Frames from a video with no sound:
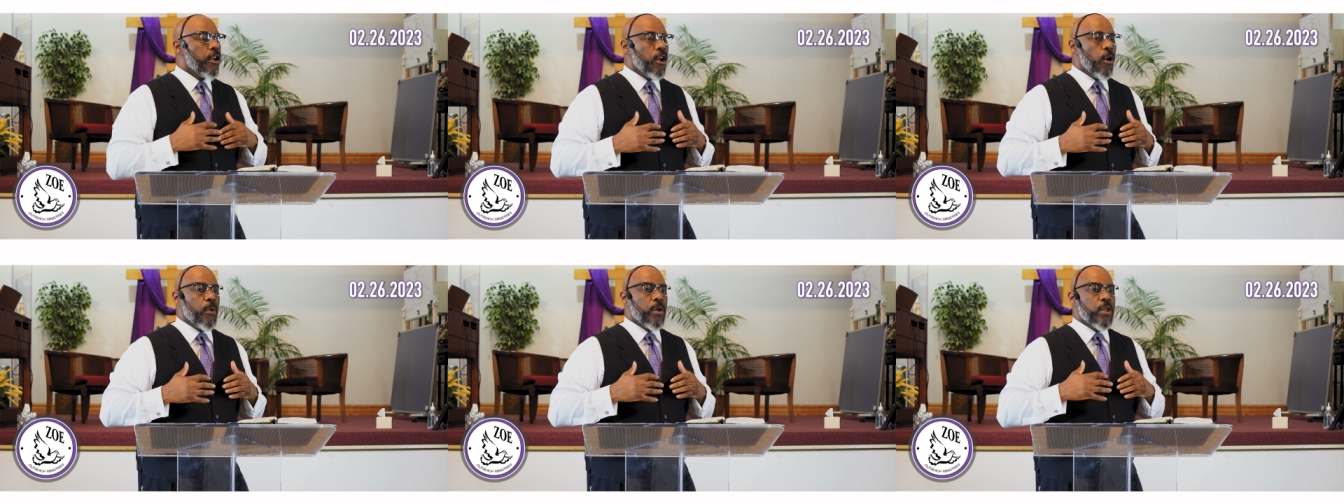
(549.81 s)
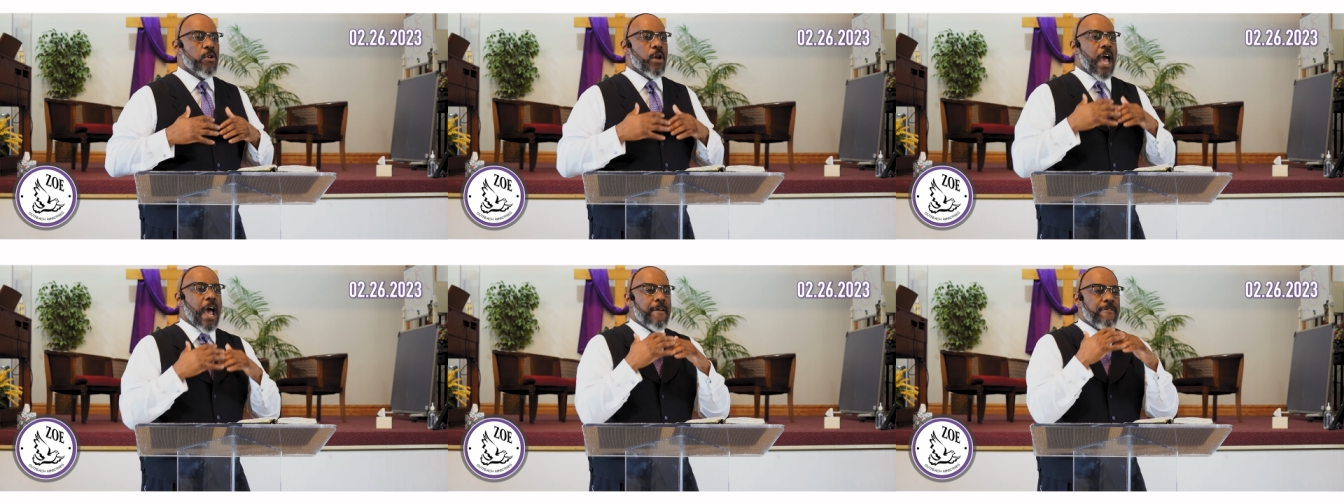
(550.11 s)
you know,
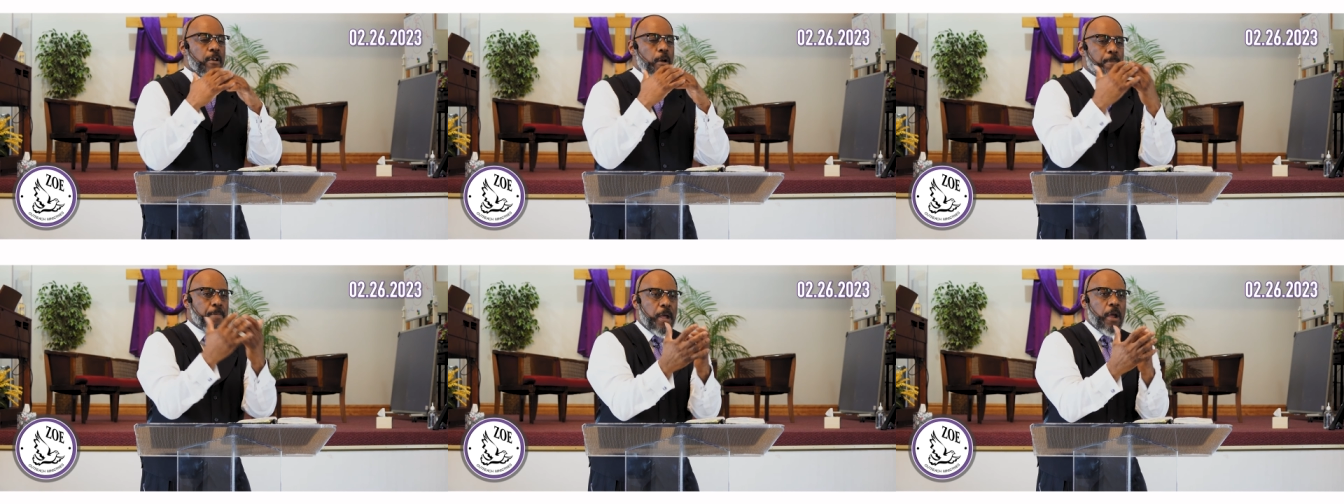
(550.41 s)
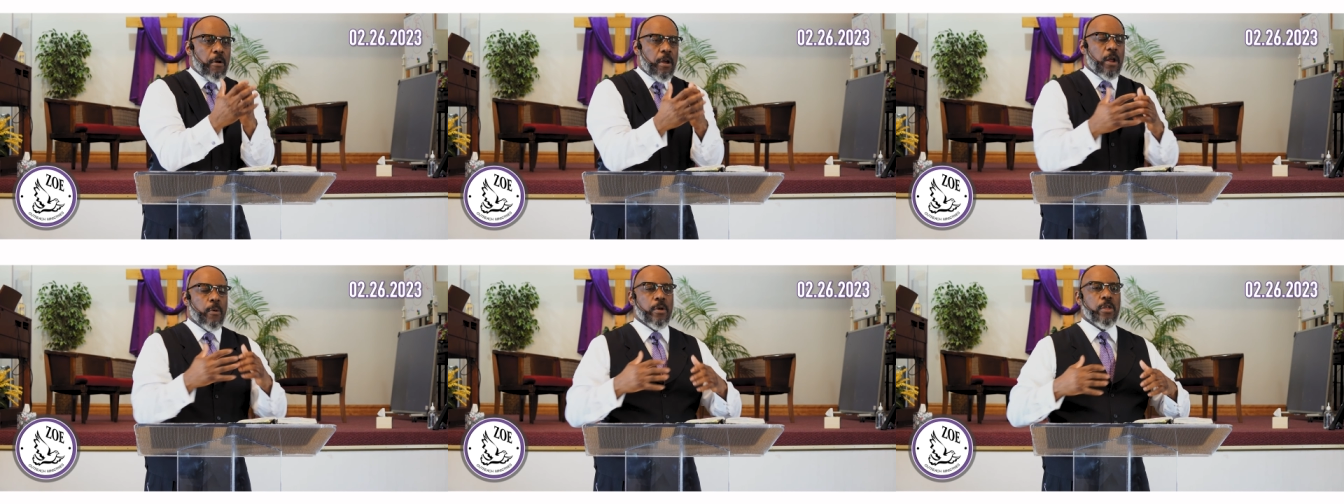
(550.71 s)
when you have your
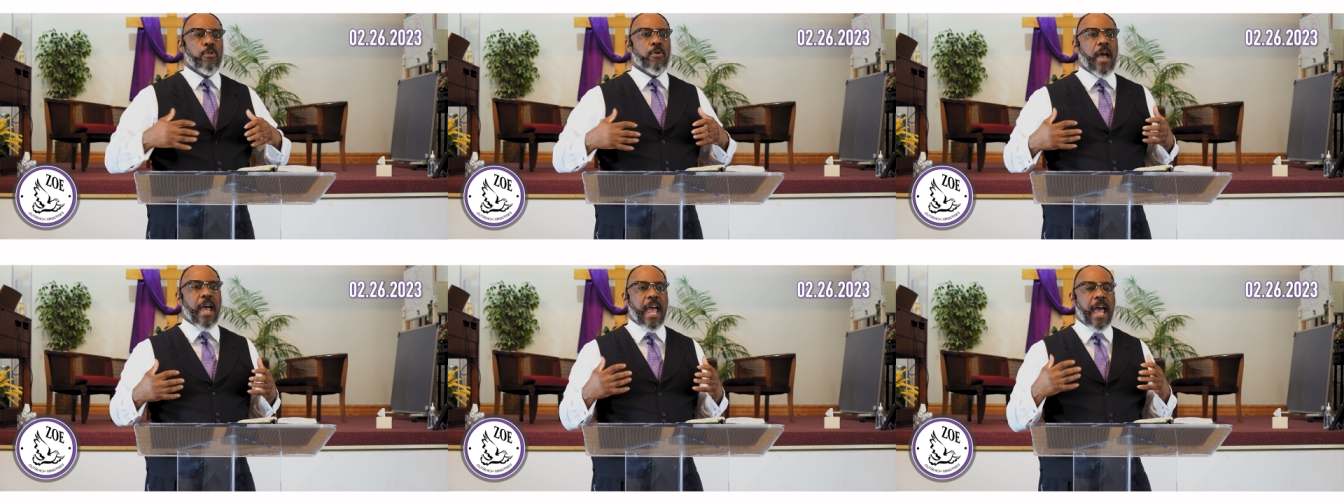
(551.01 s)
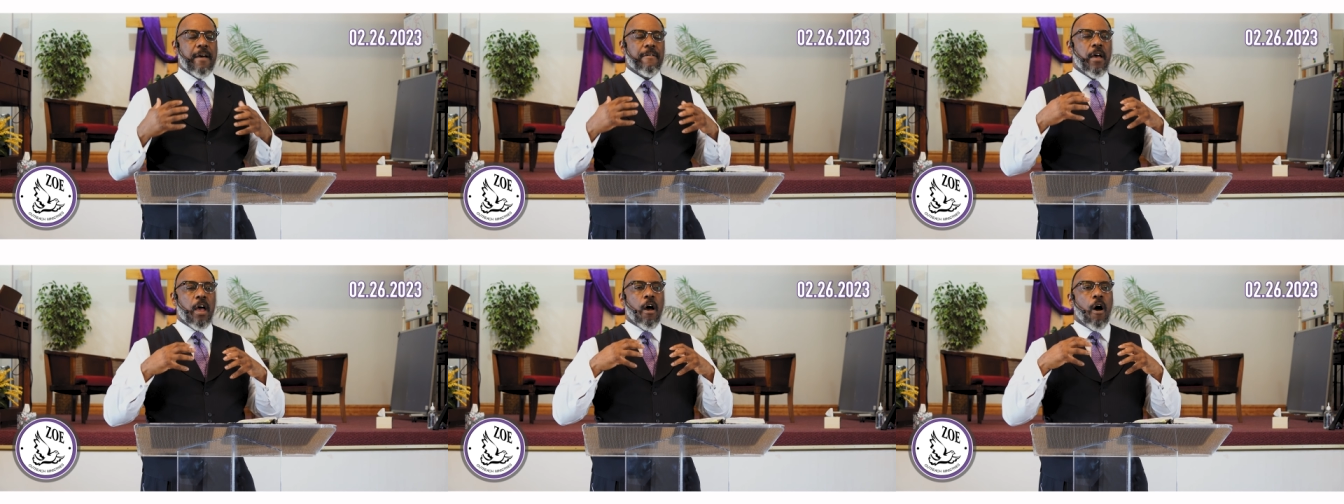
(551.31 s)
period, when you
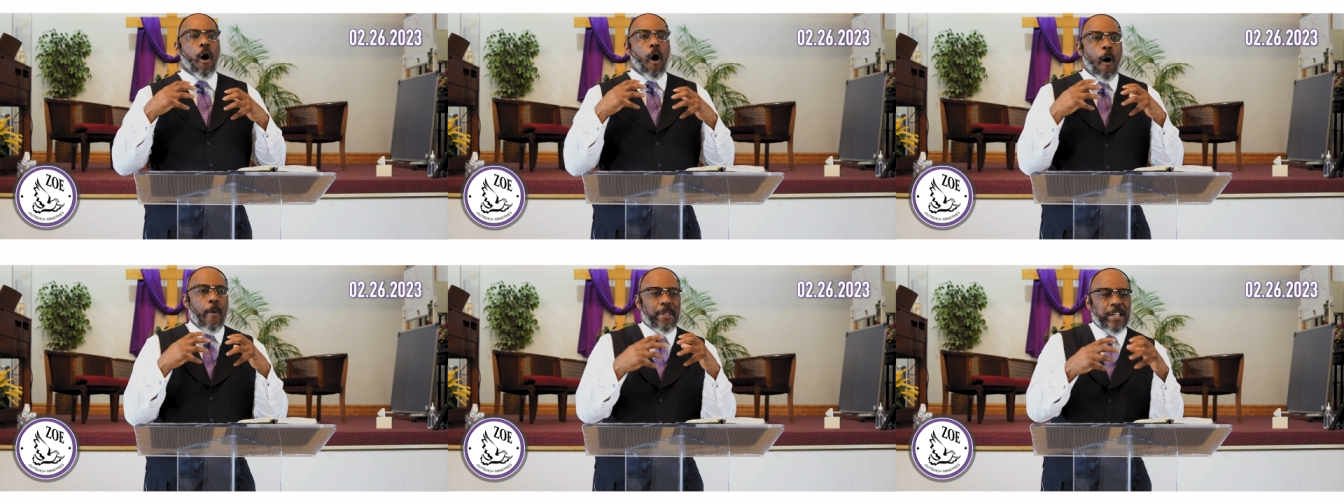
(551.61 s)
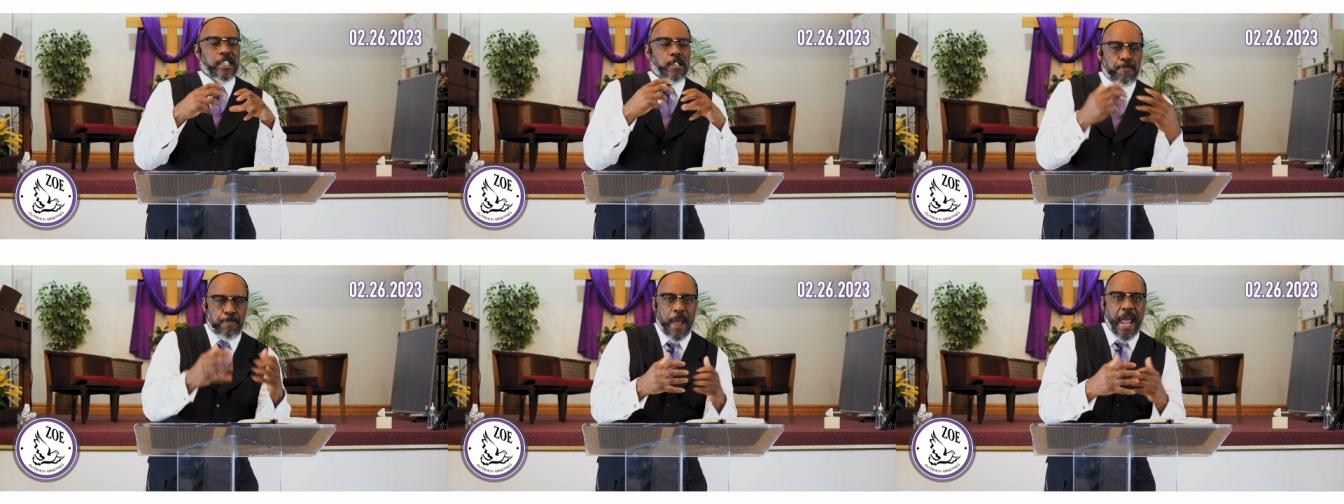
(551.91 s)
have all
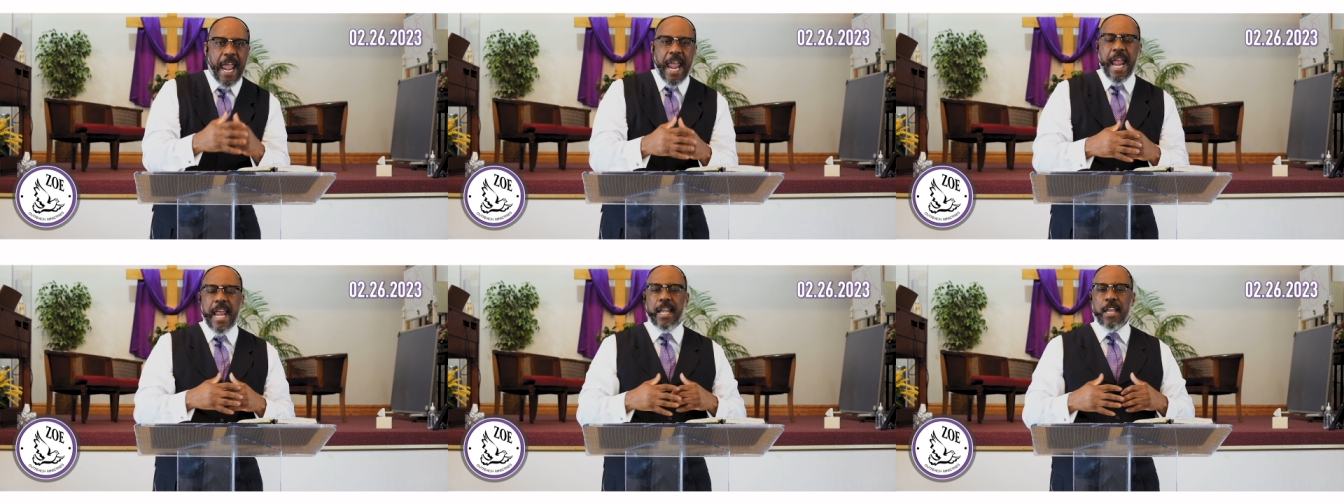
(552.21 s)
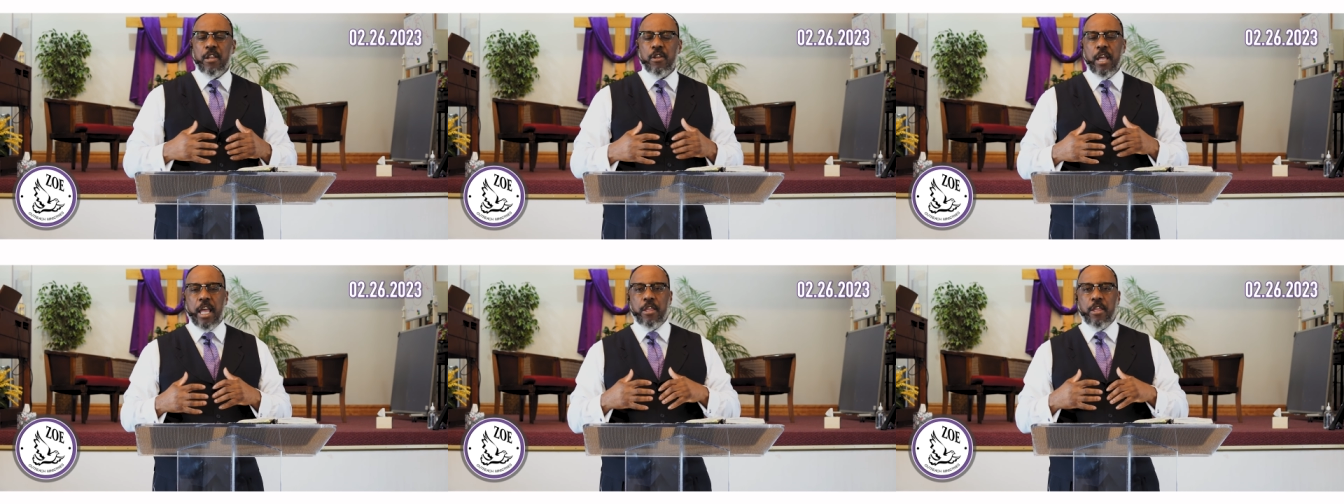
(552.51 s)
this pain,